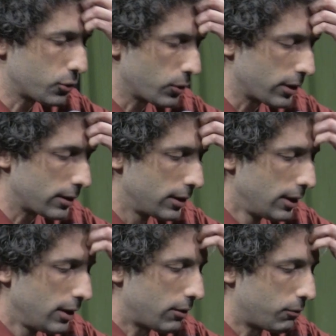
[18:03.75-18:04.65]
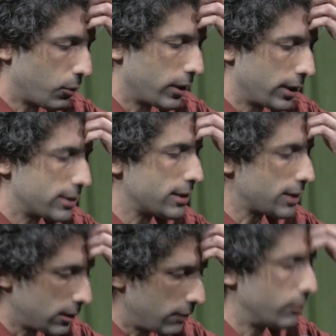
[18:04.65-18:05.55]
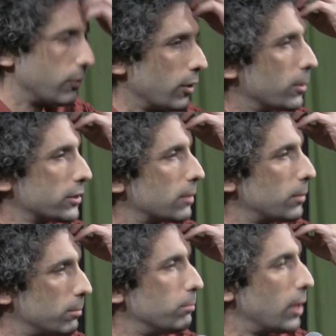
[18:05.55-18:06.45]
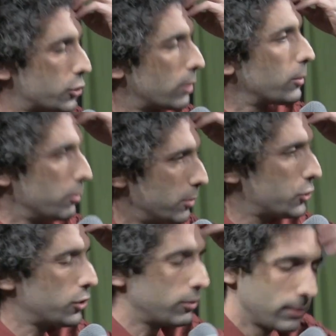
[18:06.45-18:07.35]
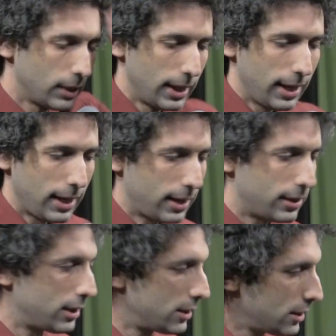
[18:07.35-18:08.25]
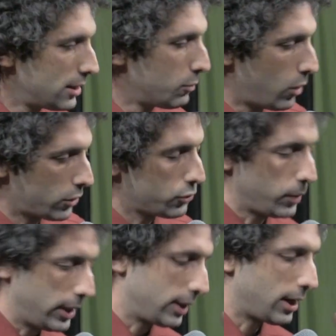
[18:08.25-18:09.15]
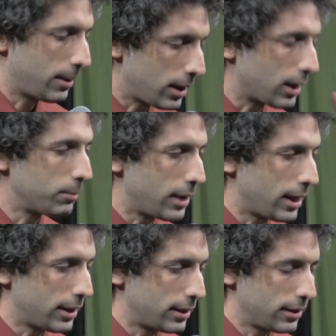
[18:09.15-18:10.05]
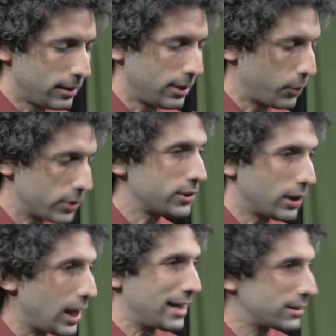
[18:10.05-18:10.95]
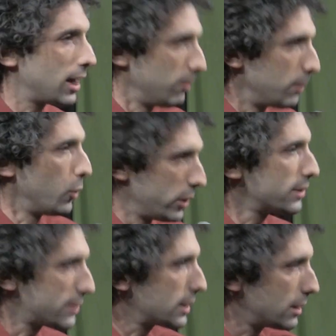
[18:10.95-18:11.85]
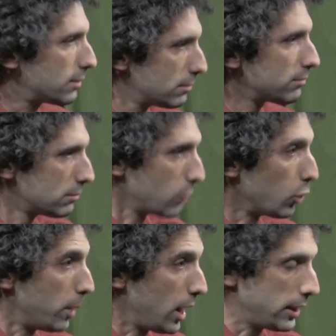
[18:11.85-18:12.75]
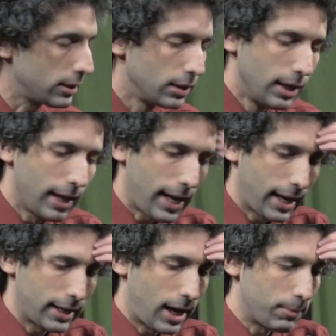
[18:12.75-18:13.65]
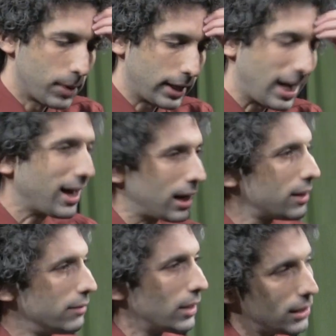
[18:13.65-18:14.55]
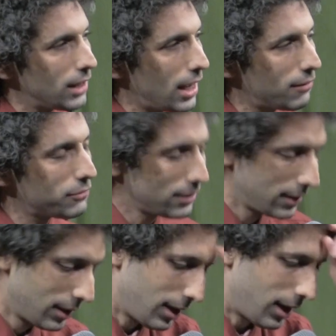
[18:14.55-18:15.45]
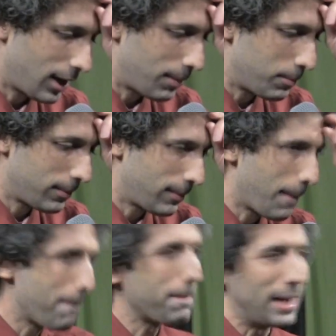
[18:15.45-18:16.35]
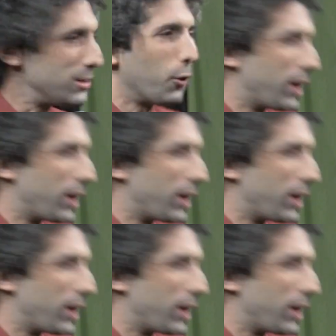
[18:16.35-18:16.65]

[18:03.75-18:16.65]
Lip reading: her on the forehead and says, "I love you very much. I'm gonna miss you." And then he walks away, and this is the last time I'm going to see her body, and I'm like, I gotta leave on a laugh. I know